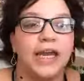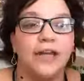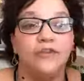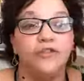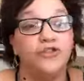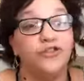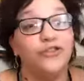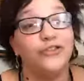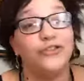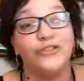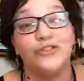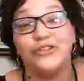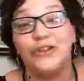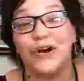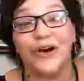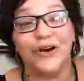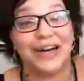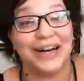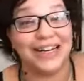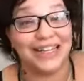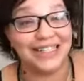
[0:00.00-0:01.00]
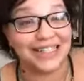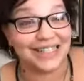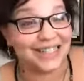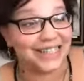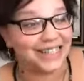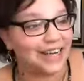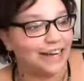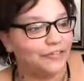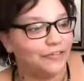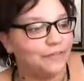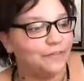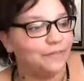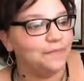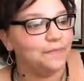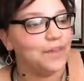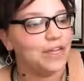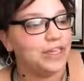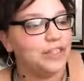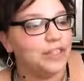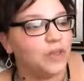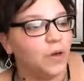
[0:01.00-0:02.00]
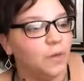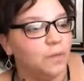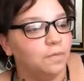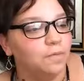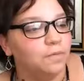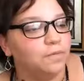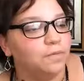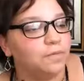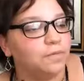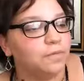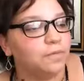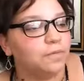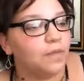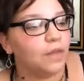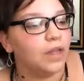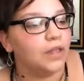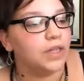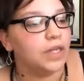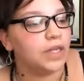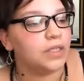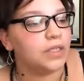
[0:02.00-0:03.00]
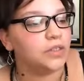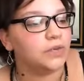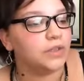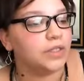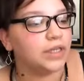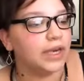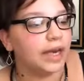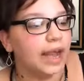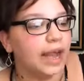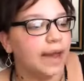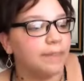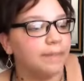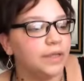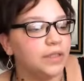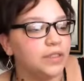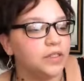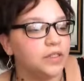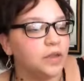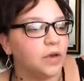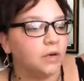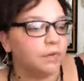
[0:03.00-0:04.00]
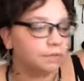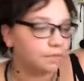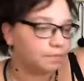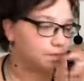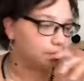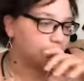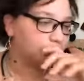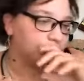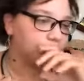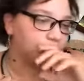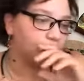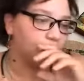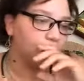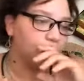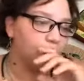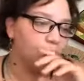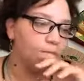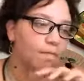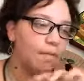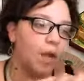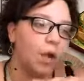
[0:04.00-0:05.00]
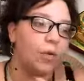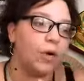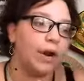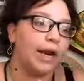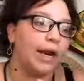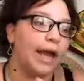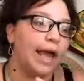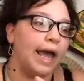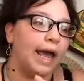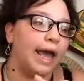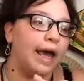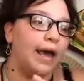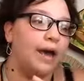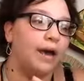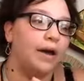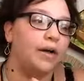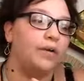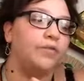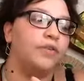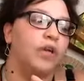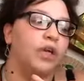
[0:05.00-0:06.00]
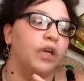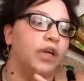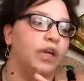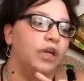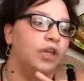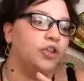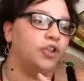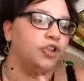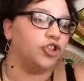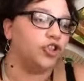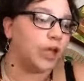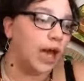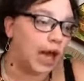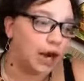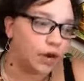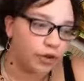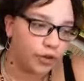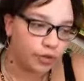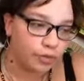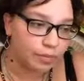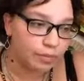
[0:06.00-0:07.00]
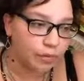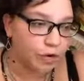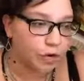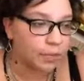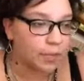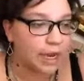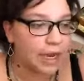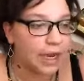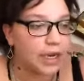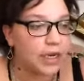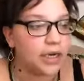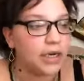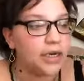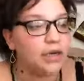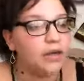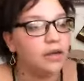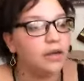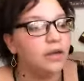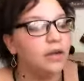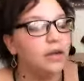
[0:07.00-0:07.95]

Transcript: angels, all kinds of stuff. So this is what's going to happen. So we're going to have the Shadow of the Mermaid